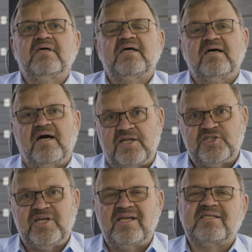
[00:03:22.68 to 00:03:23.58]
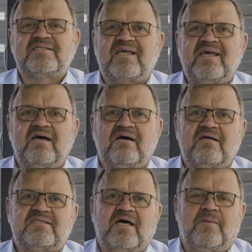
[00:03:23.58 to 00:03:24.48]
Wheeled pavers have a
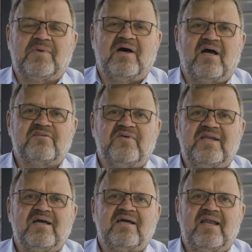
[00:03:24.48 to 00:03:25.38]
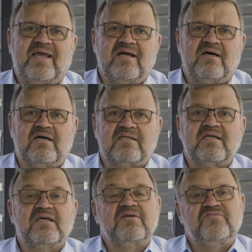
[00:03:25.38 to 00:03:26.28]
steering wheel instead of the rotary
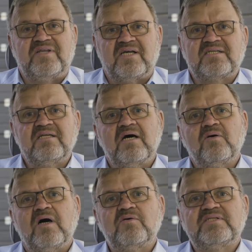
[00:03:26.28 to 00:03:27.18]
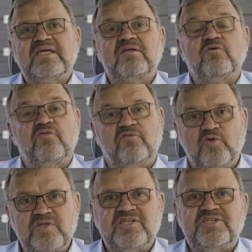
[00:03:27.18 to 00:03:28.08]
controller. Let's just take a look
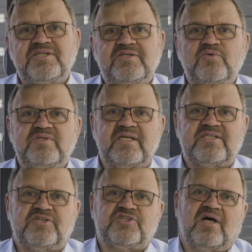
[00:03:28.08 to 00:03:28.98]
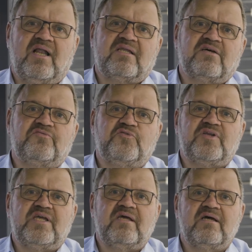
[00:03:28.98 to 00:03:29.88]
at our wheeled paver to find out
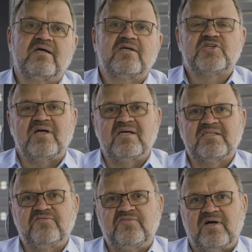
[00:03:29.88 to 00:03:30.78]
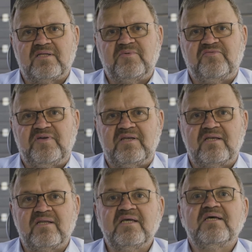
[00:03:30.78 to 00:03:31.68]
exactly what that looks like and where the
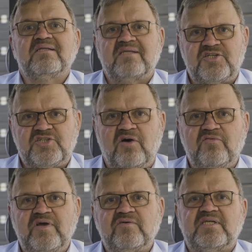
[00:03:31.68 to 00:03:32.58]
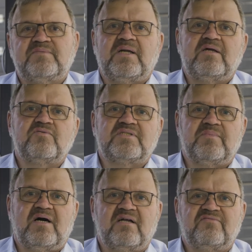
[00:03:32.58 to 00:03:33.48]
extra switches for road travel are
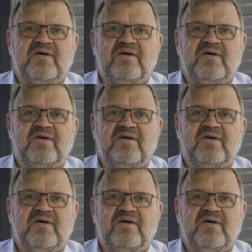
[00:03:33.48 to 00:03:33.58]
located.